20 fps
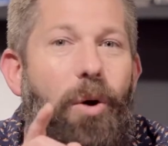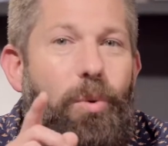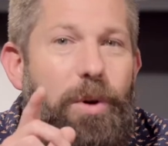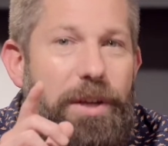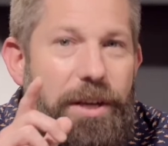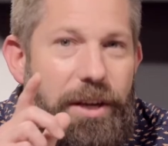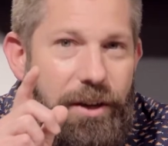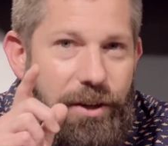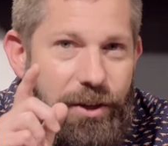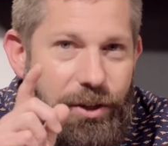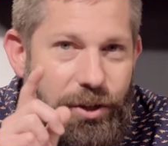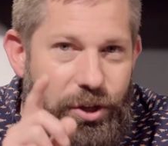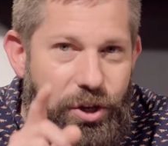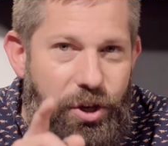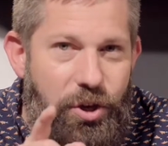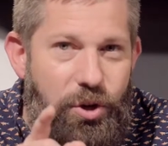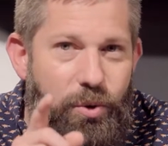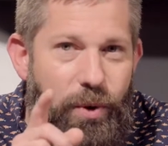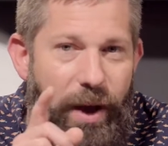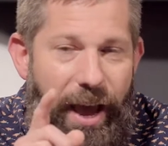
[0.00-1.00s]
would
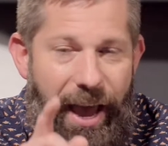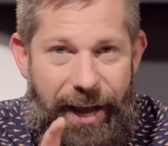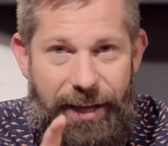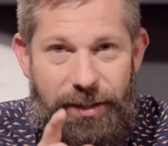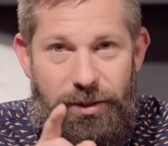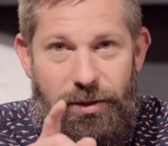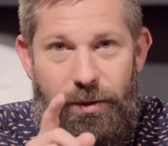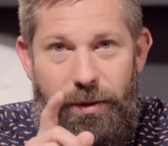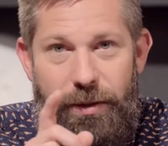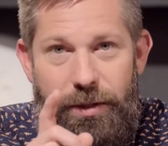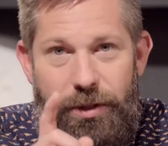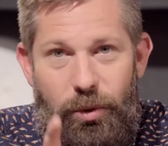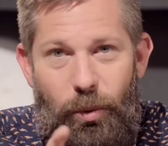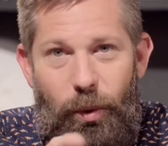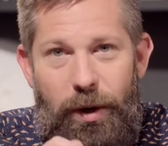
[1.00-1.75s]
you answer this